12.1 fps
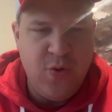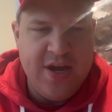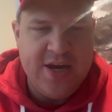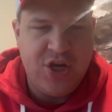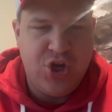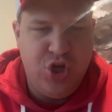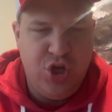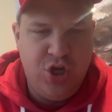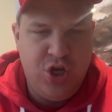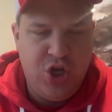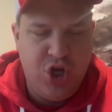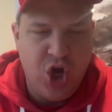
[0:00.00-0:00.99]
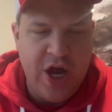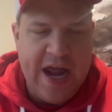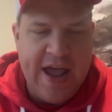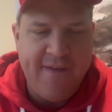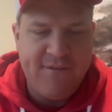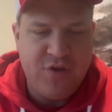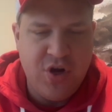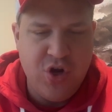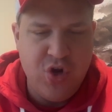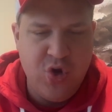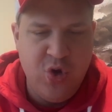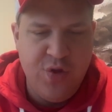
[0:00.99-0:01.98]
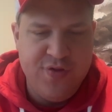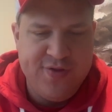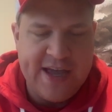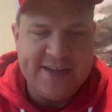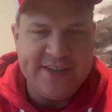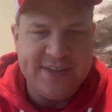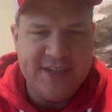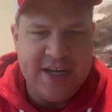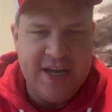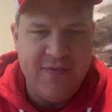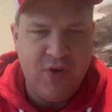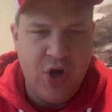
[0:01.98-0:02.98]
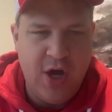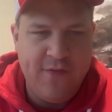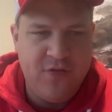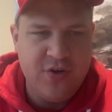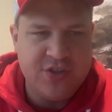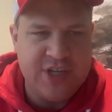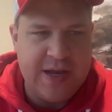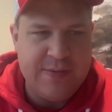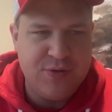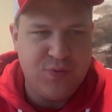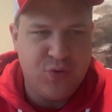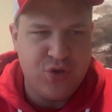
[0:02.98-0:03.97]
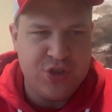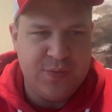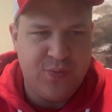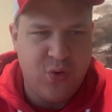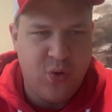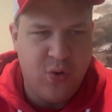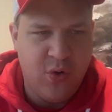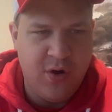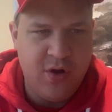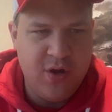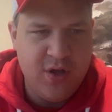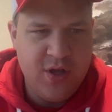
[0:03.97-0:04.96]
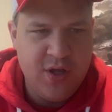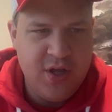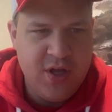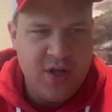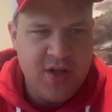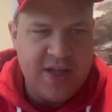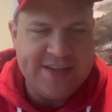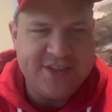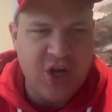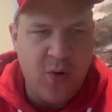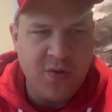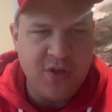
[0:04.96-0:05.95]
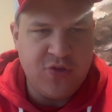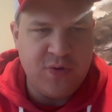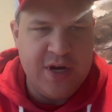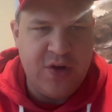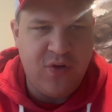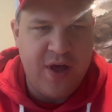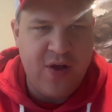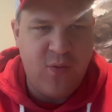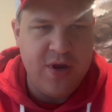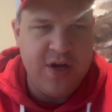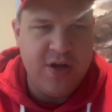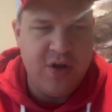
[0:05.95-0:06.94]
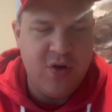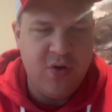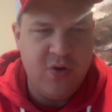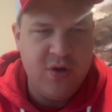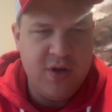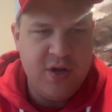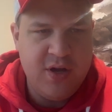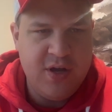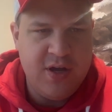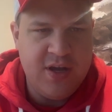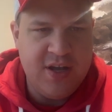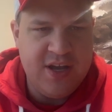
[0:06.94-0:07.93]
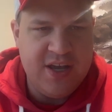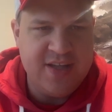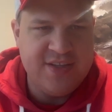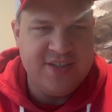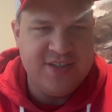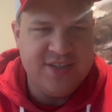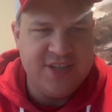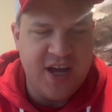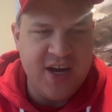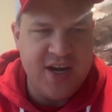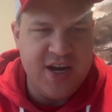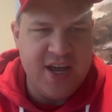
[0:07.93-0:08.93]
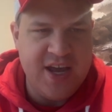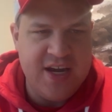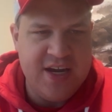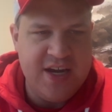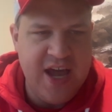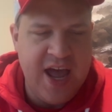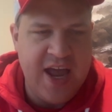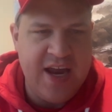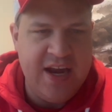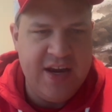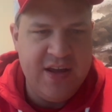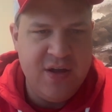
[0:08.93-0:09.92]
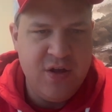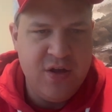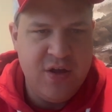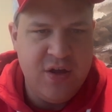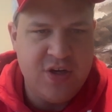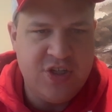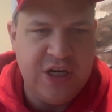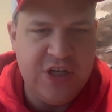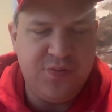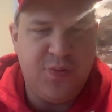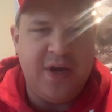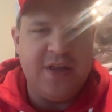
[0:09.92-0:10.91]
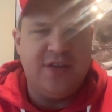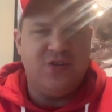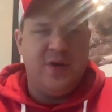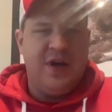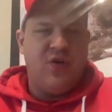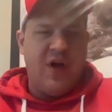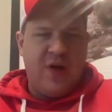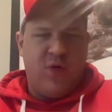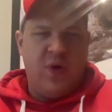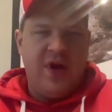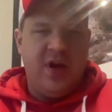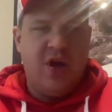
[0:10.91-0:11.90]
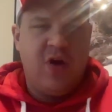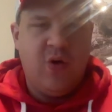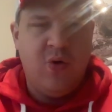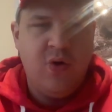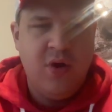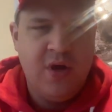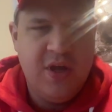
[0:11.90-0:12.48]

And good afternoon. This is Sam Vaughan for Sam Sports Report. Let's start with the 3 o'clock window. And Sunday night, the Chiefs play in the 3 o'clock window,